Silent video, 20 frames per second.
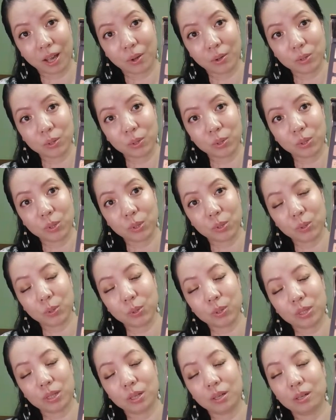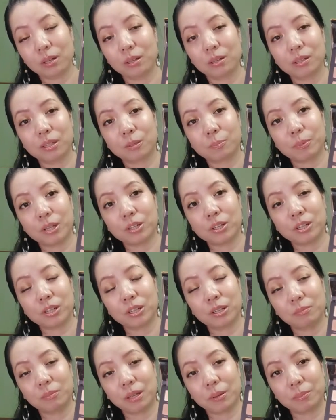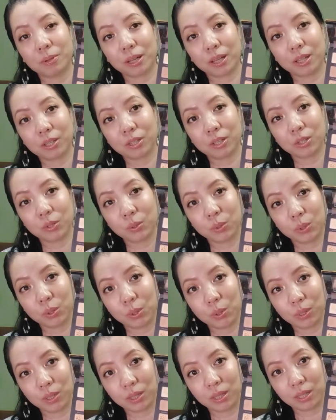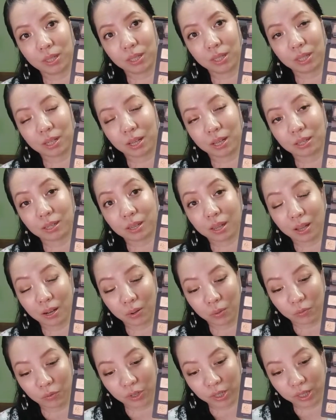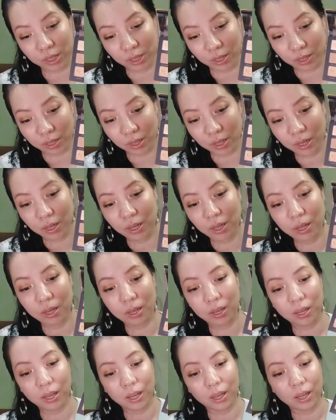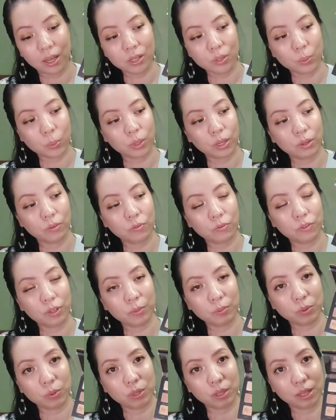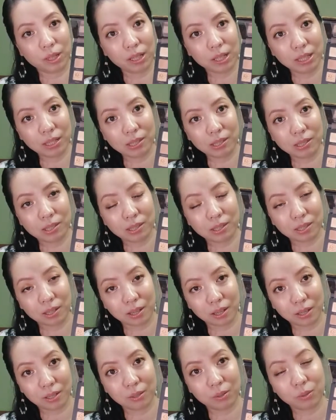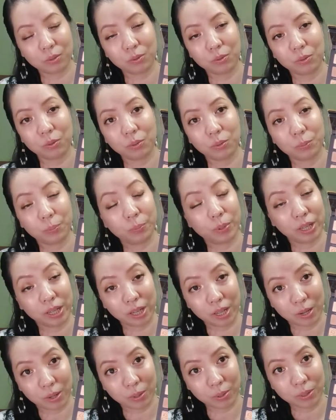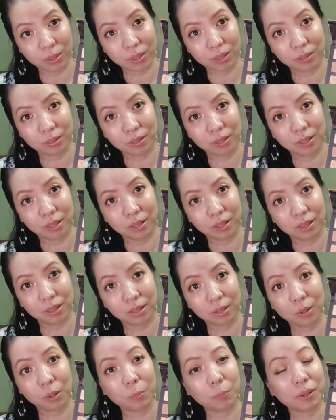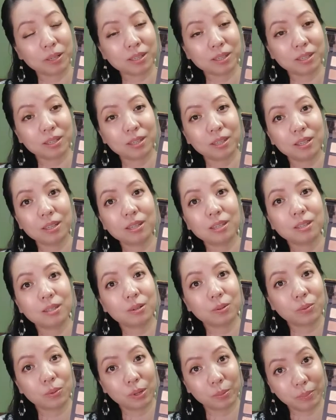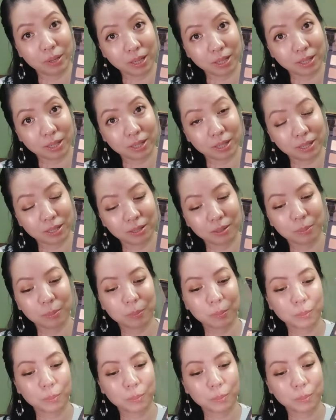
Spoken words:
I also use a sponge tip applicator to use this last color over here. And when I flip to the clean side to blend out, the opacity still remains.